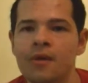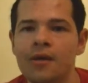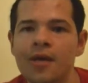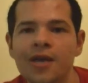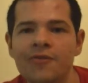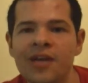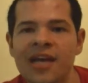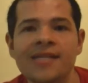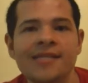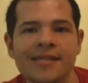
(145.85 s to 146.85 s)
if you
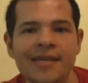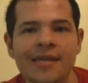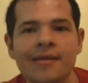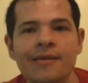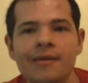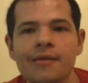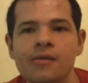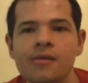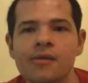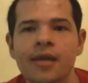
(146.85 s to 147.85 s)
guys seen
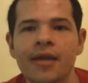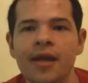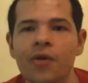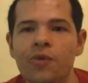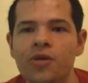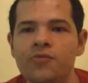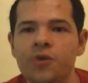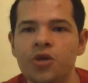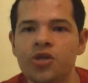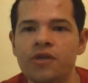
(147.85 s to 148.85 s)
Nick Network's
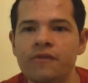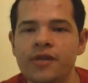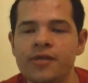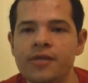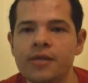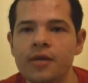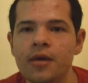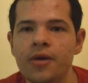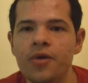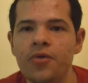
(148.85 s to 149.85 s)
version of this,
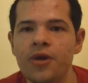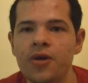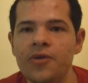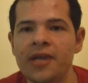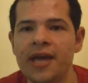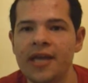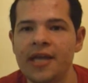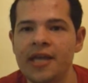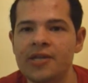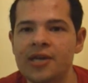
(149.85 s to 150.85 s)
you'll know that
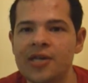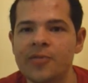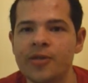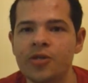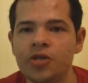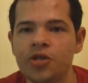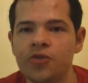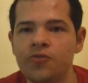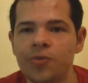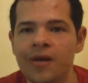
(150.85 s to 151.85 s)
he talks about the show
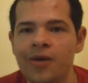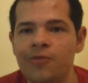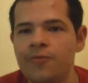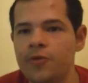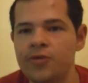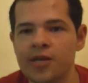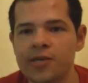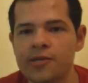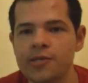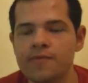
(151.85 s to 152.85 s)
for about a few
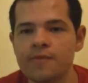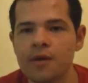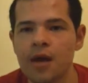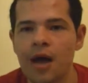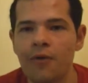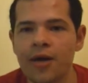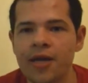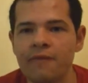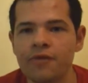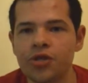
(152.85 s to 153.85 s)
seconds. I want to
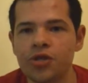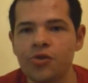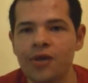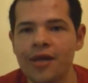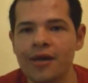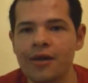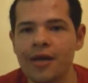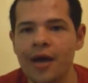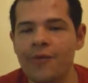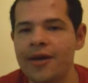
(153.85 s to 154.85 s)
give
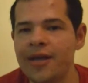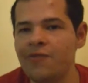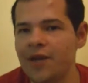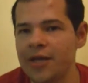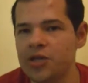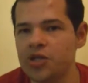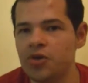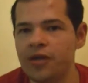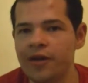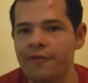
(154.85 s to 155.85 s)
each
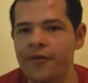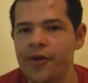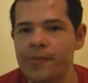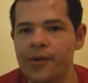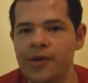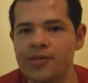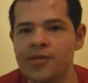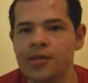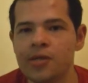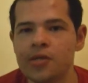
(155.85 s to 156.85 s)
show a fair minute.
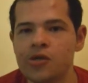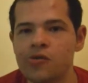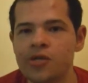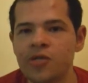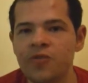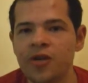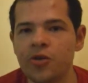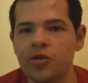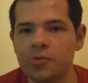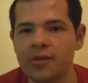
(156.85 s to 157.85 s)
So this video
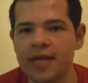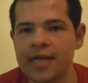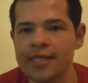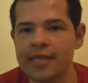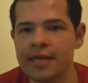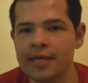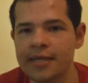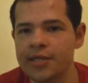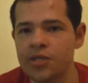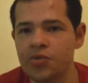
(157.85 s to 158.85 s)
should be lasting at
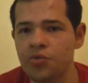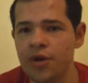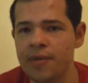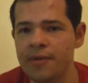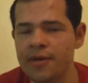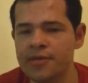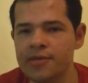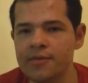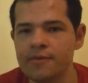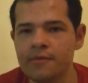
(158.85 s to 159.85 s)
least 20
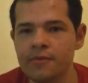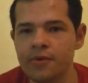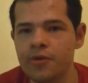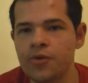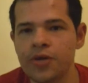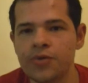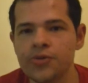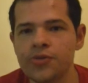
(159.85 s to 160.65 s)
minutes. Who knows?